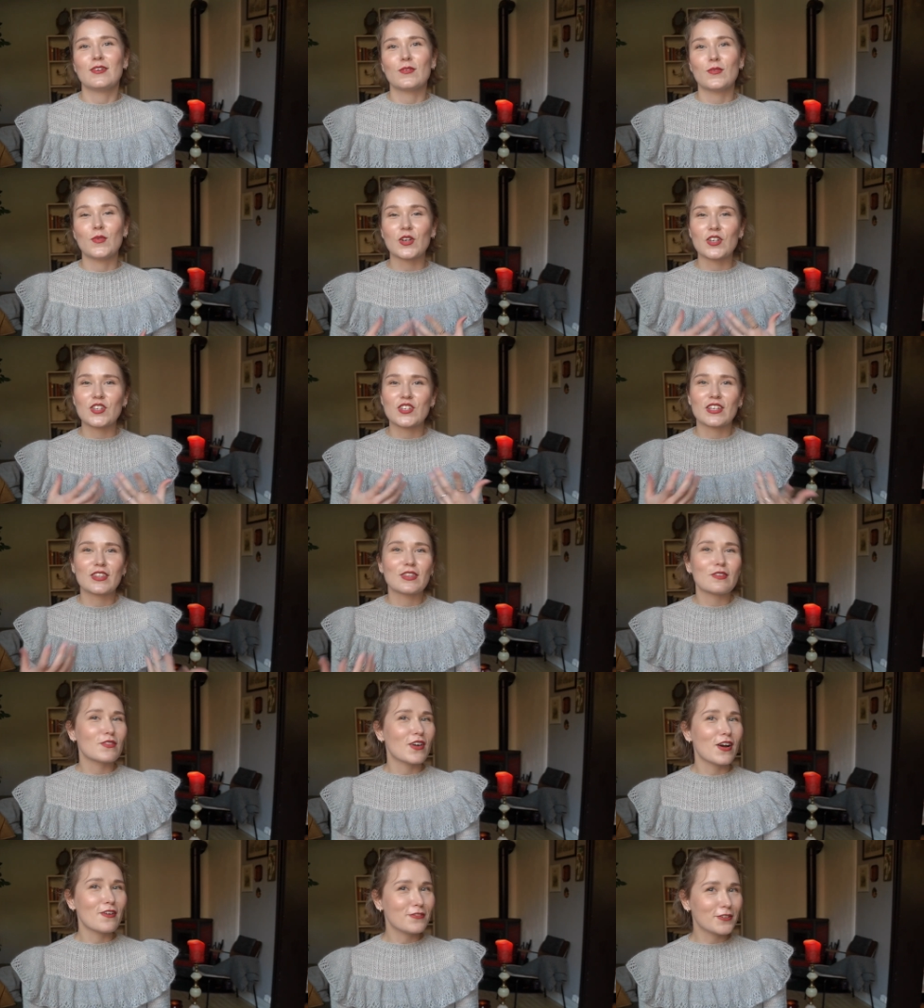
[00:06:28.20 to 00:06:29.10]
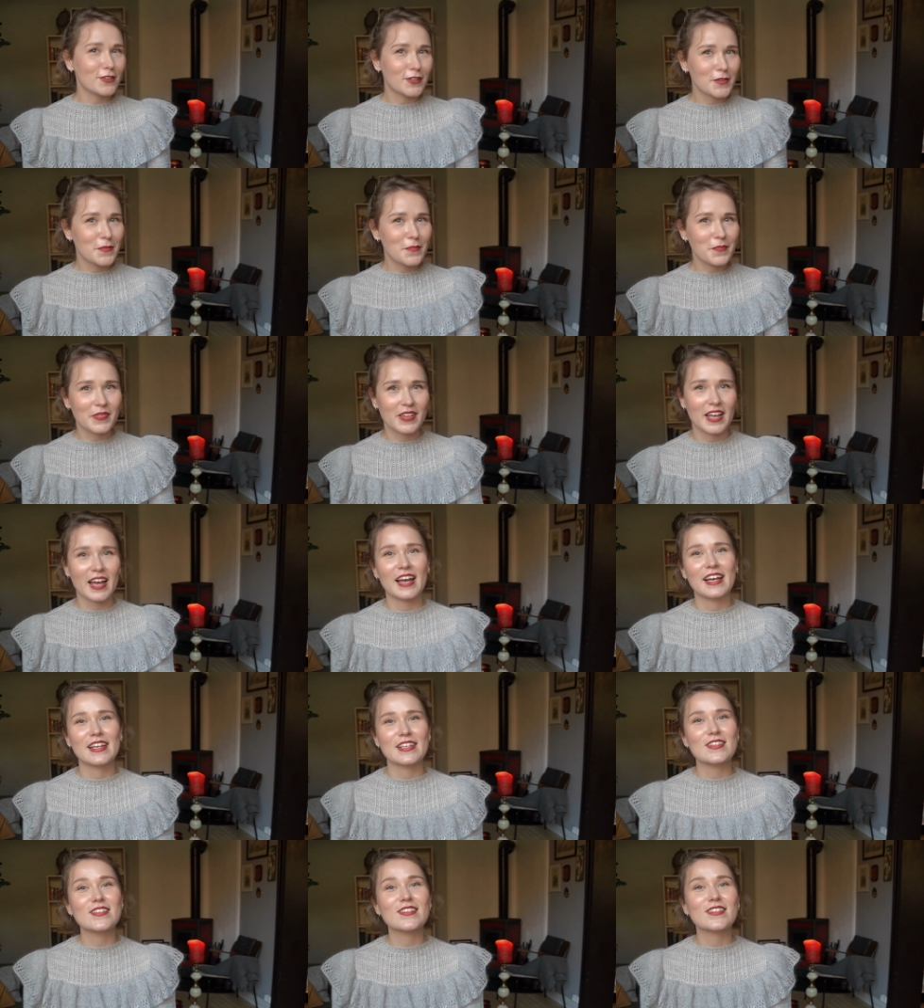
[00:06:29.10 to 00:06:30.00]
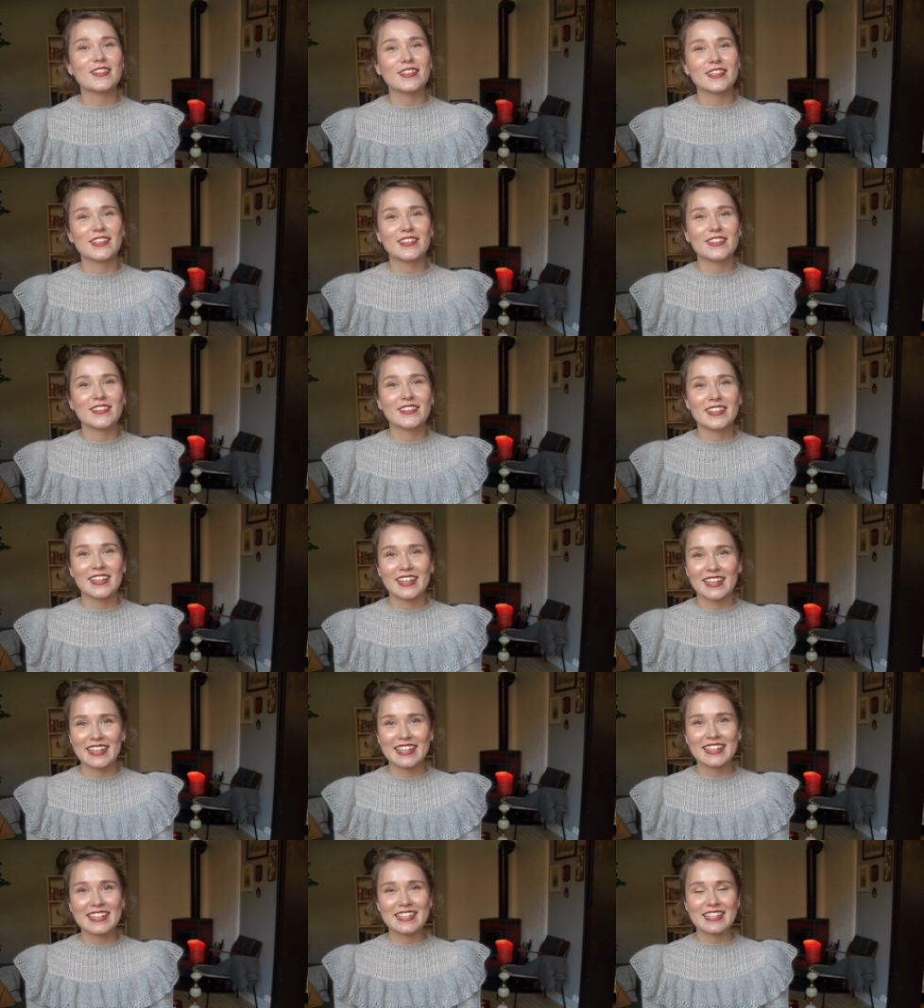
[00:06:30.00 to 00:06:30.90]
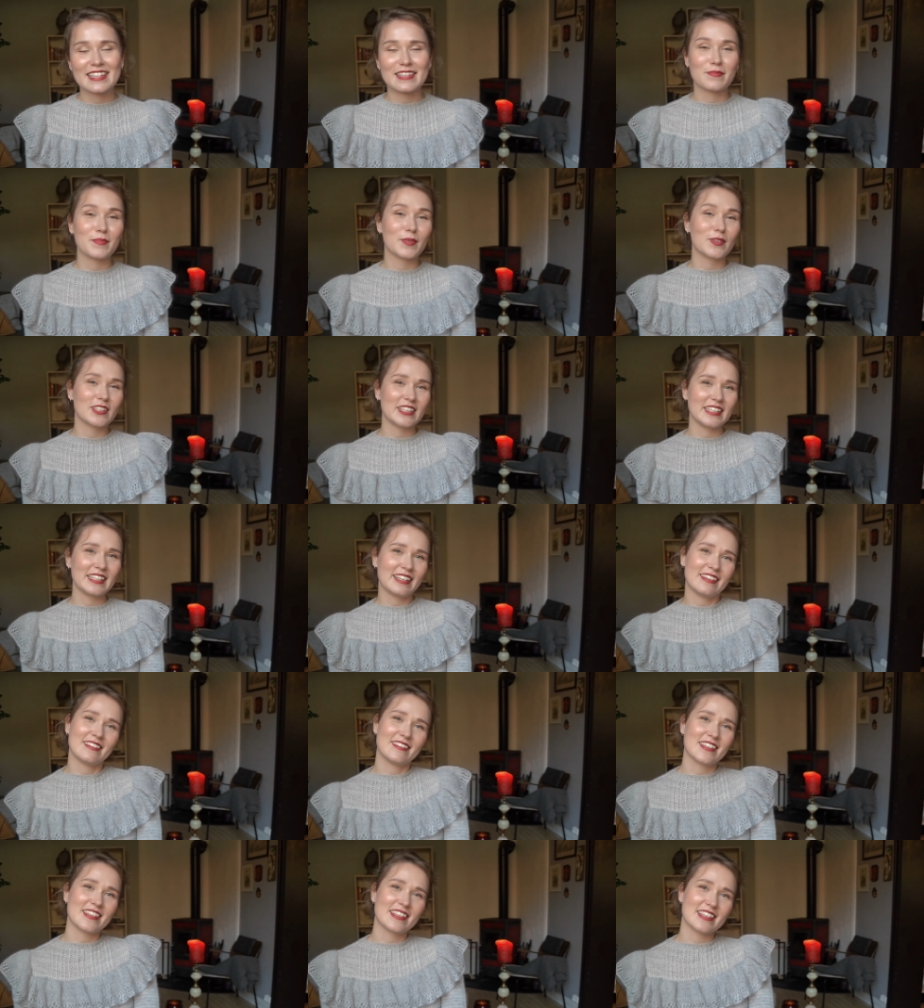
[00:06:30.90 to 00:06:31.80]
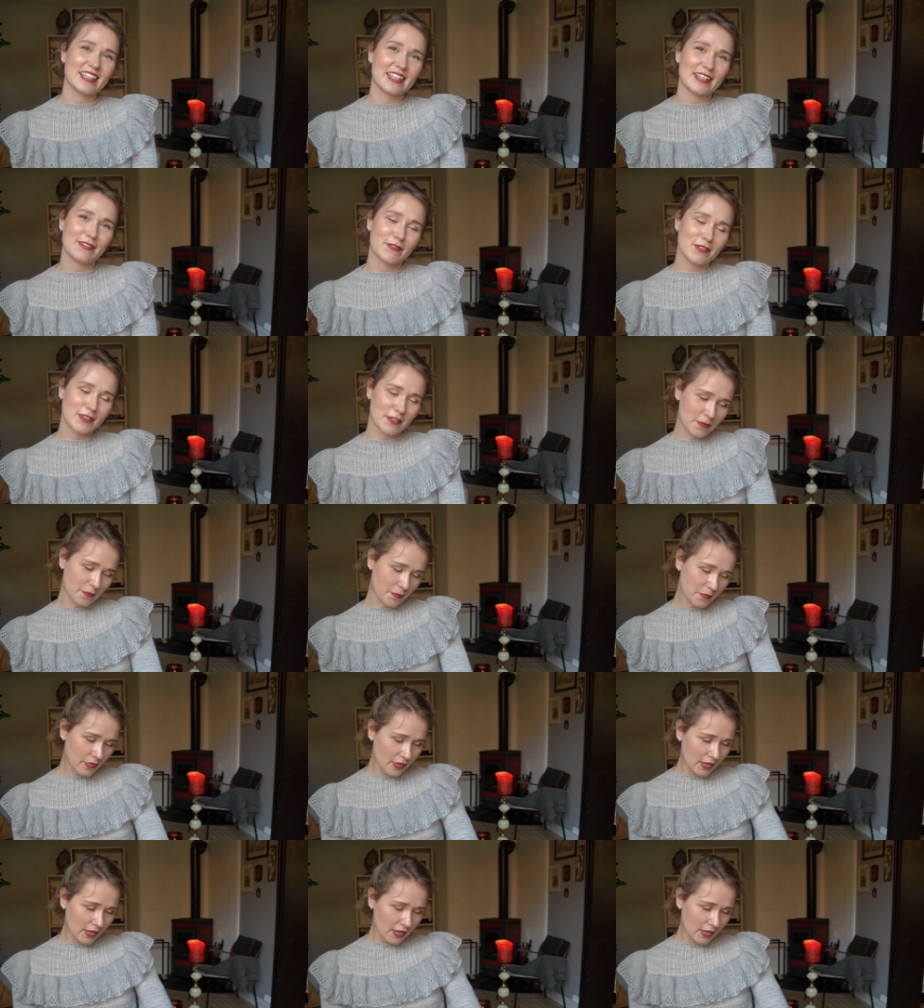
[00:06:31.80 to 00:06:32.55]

watching the ruffle as you knit the body and the sleeves.